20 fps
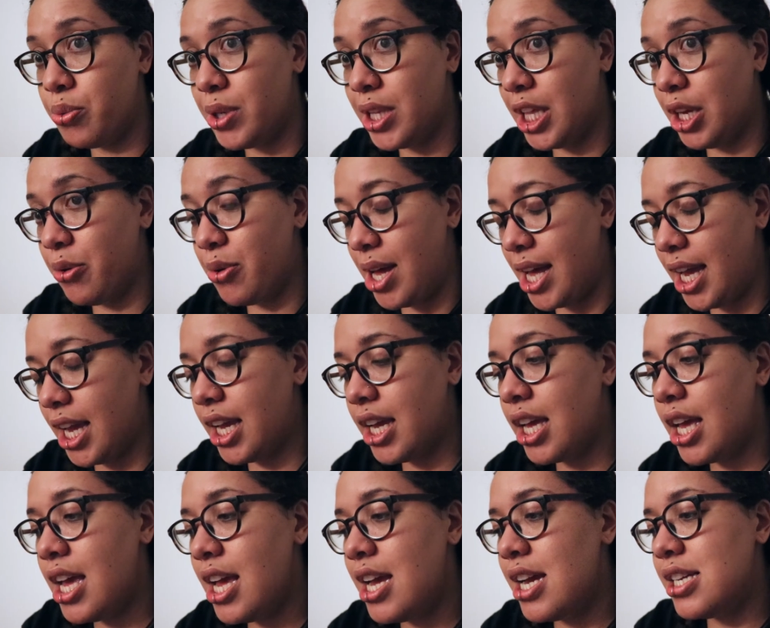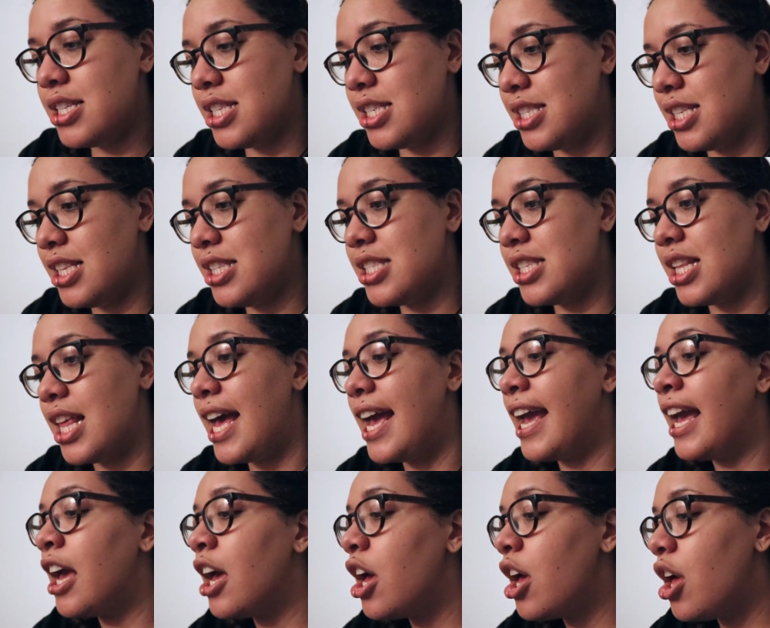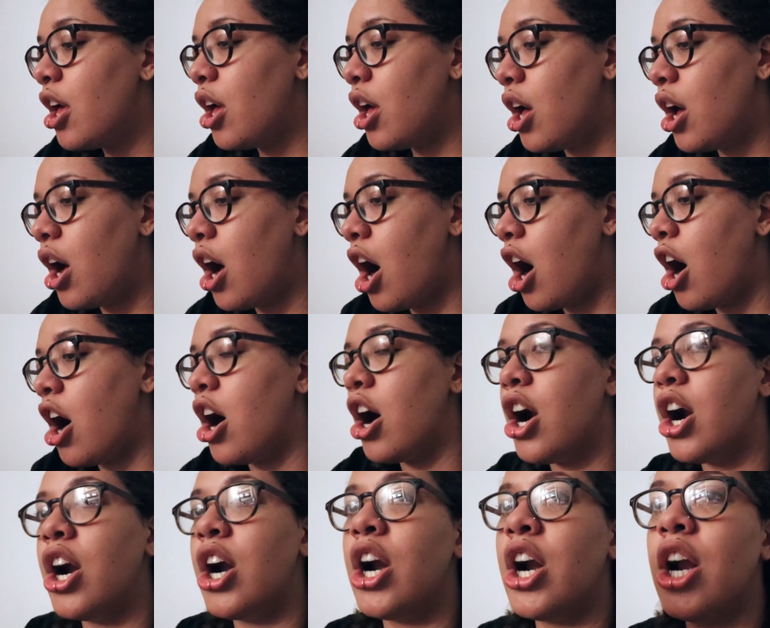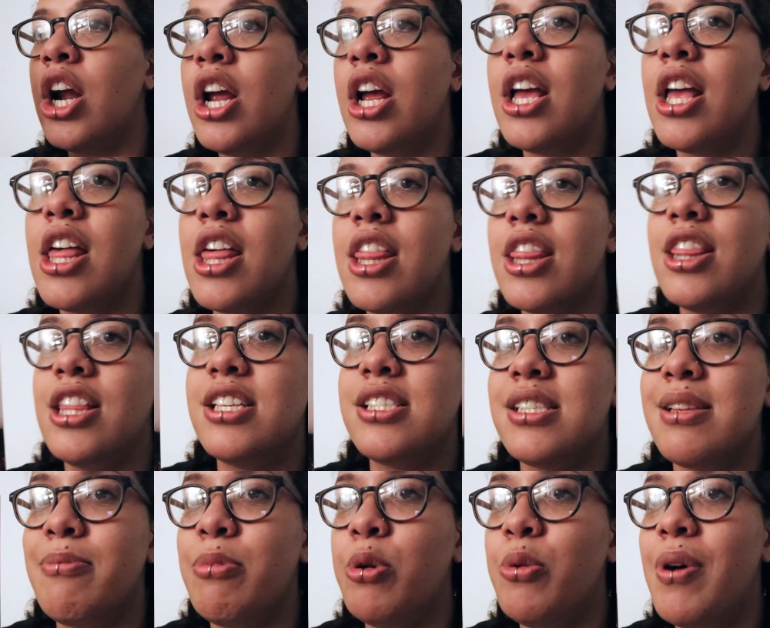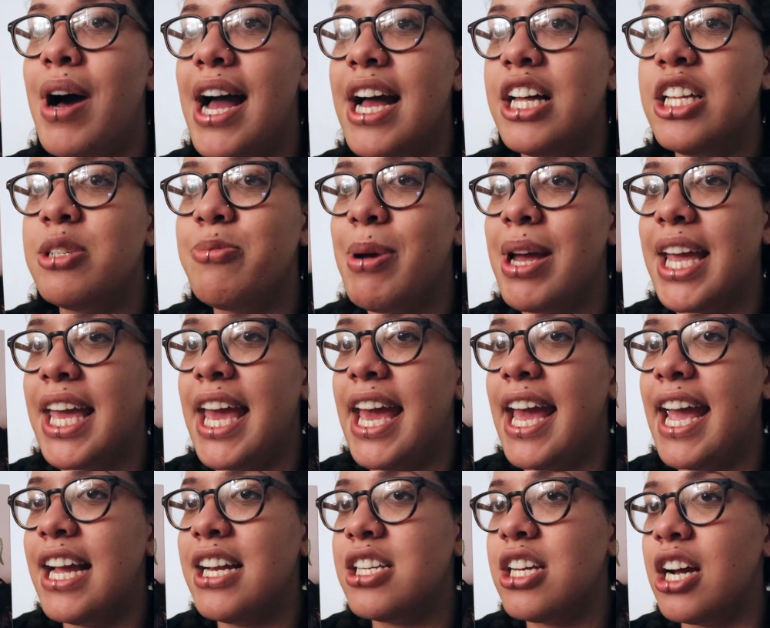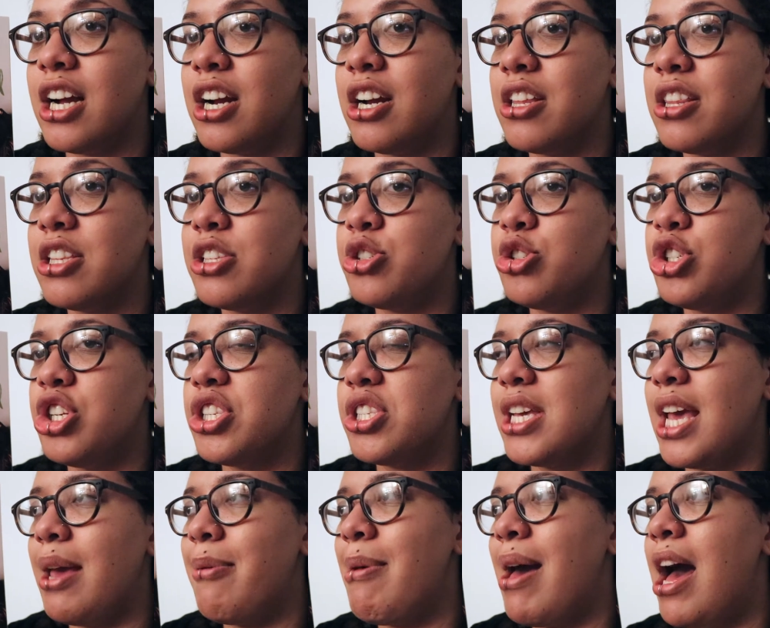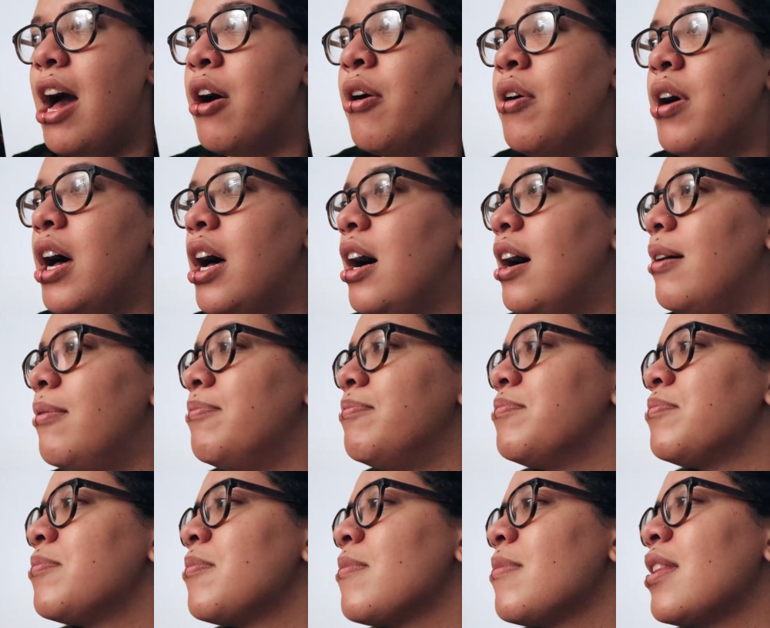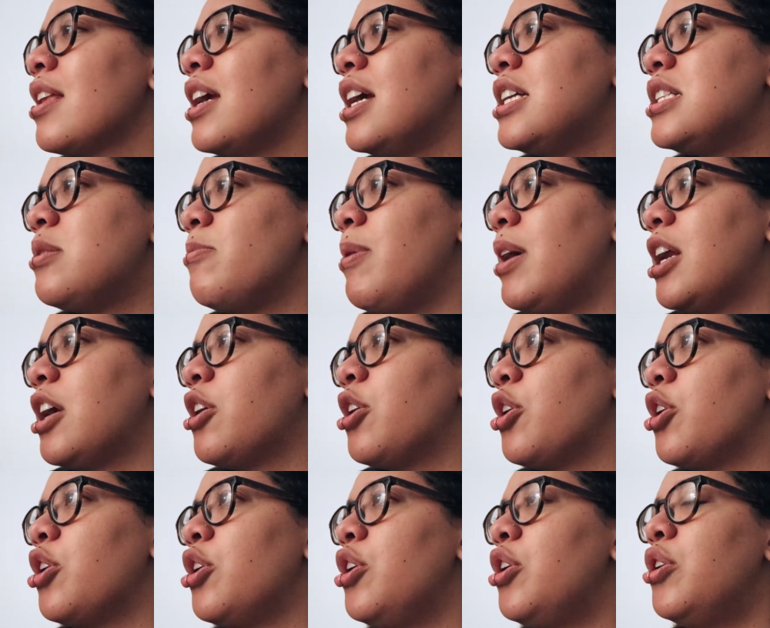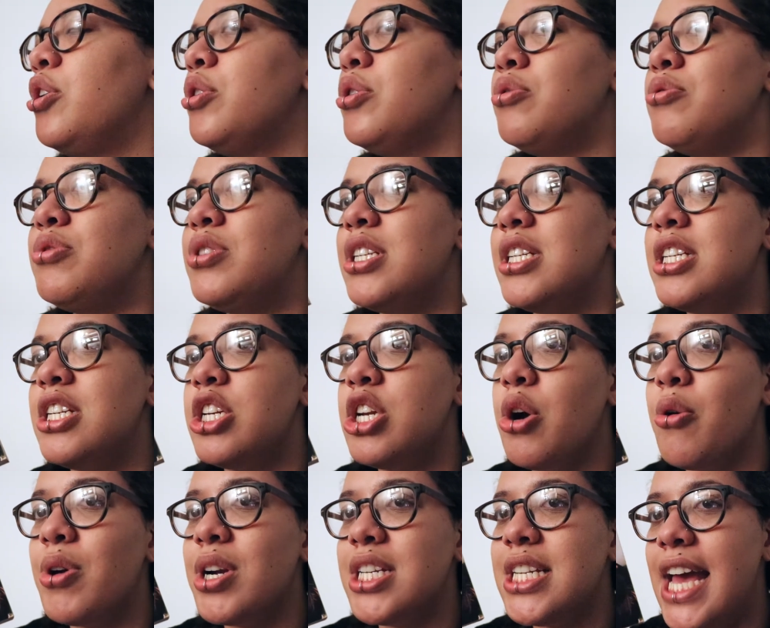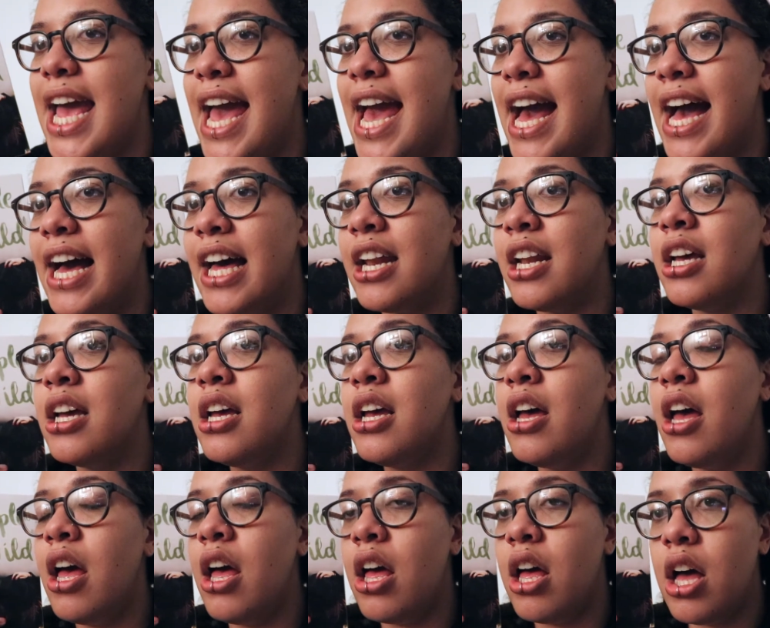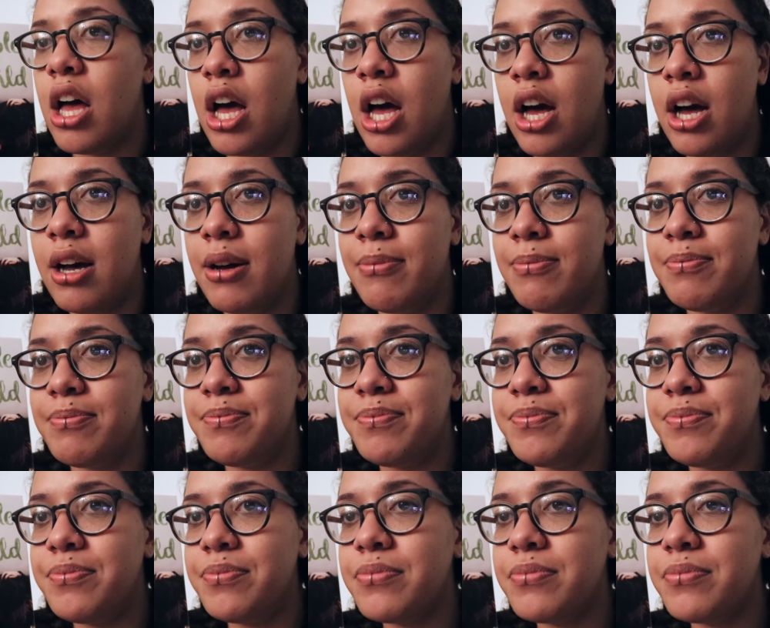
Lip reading: really quick, since it's late, are The Simple Wild by K.A. Tucker. This just came out. It's about a girl who didn't know her dad, and